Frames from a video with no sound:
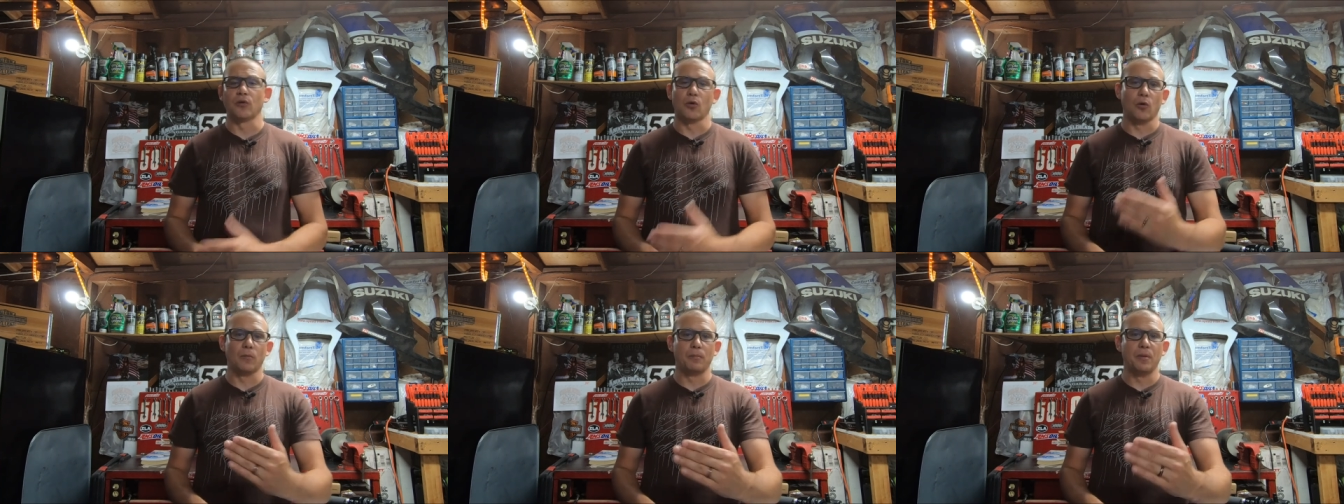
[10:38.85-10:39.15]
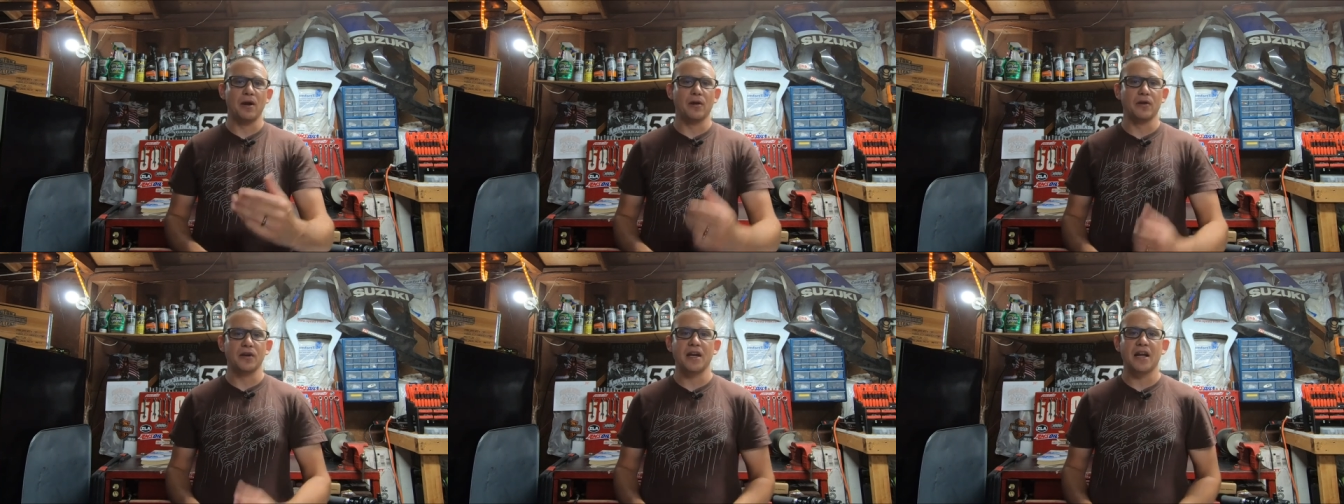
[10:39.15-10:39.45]
Or
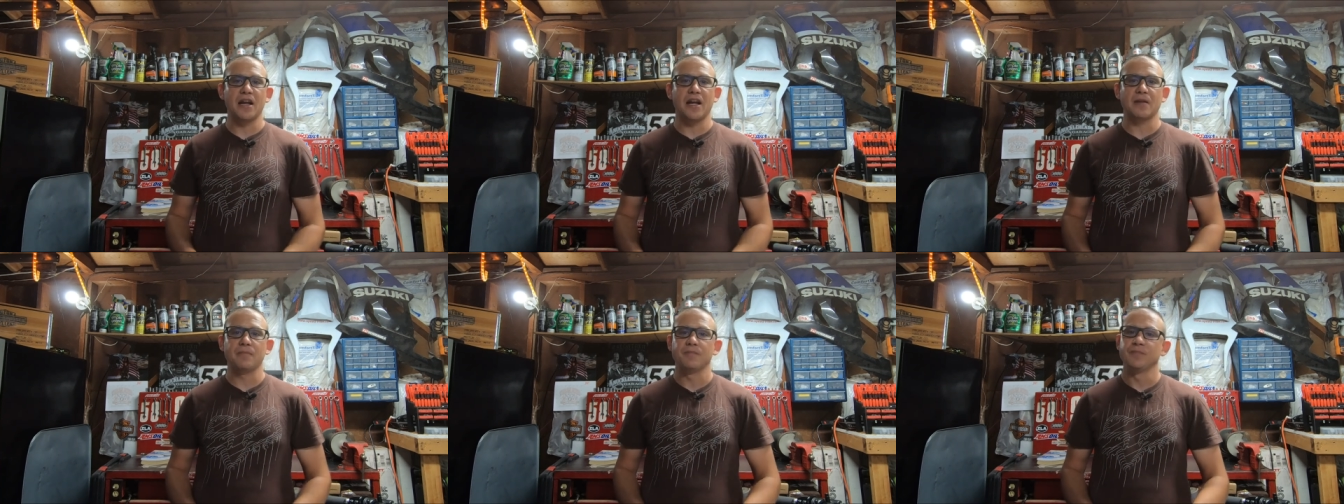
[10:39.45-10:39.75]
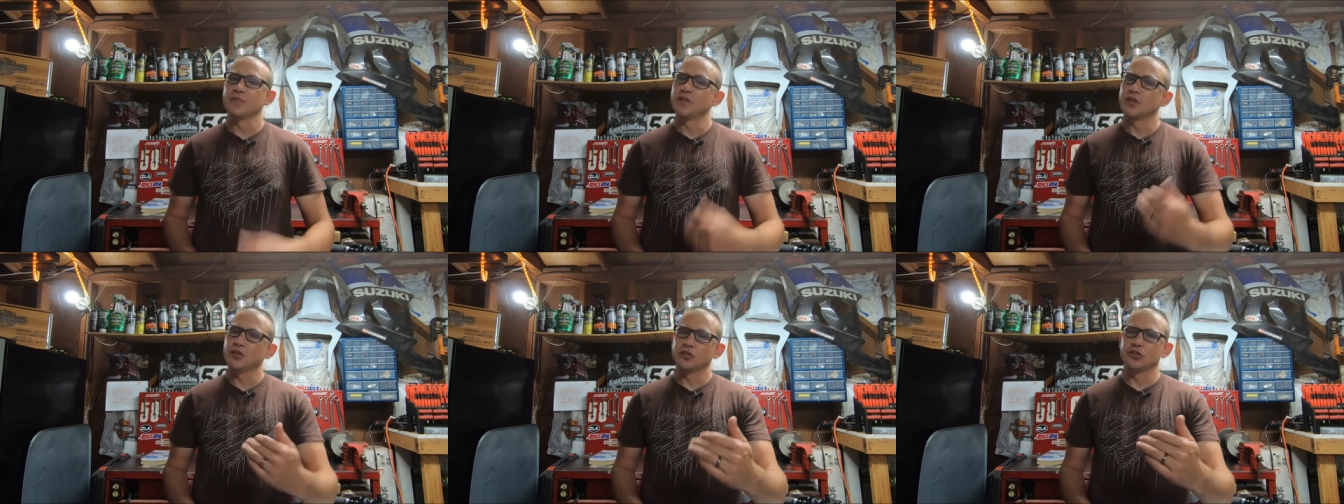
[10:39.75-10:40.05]
better yet,
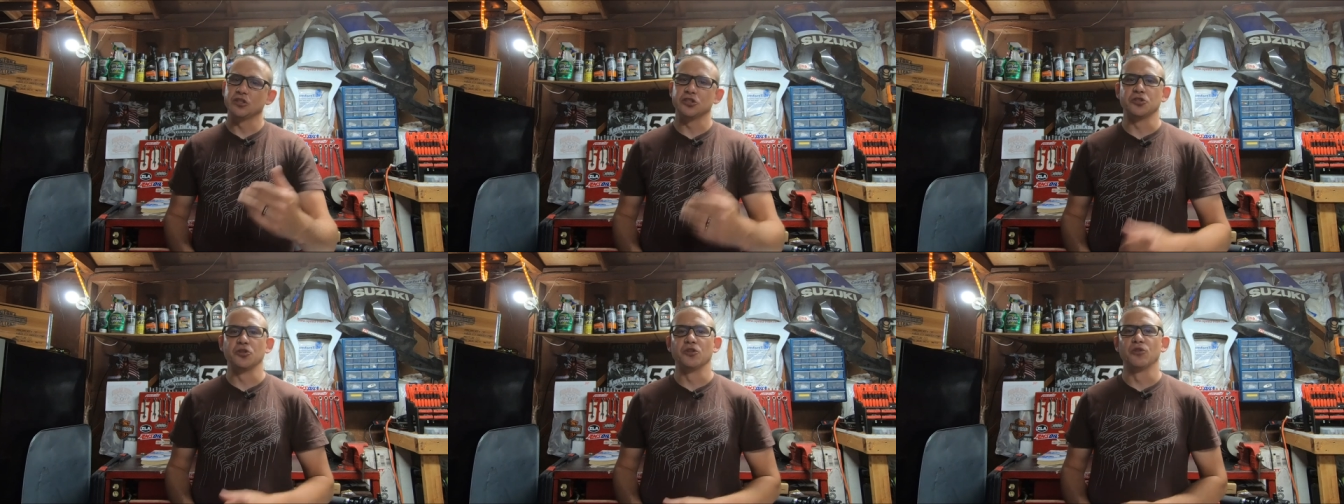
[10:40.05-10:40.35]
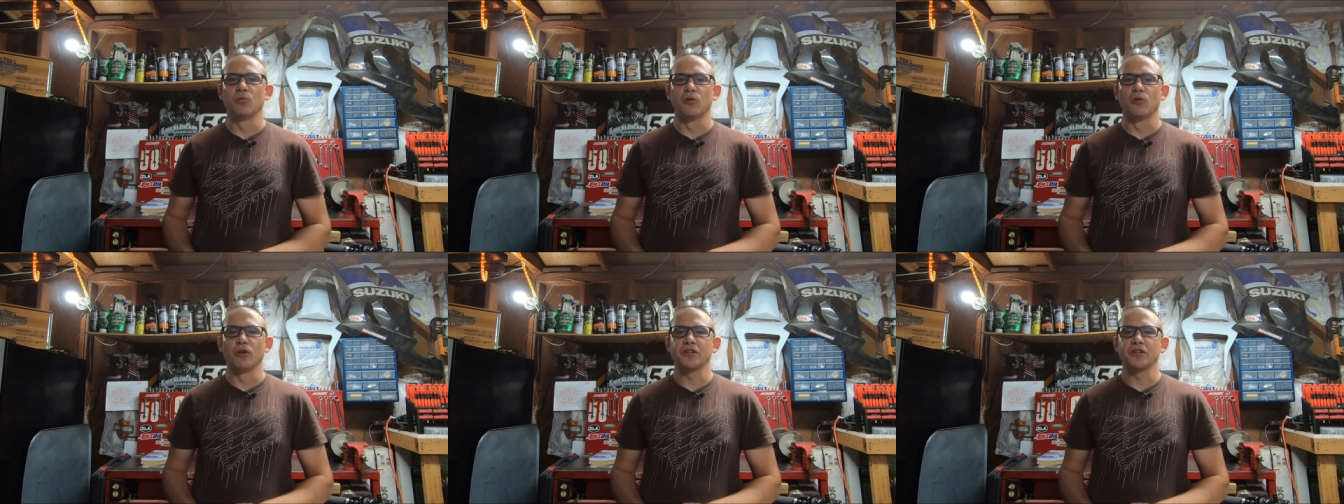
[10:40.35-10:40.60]
just do the work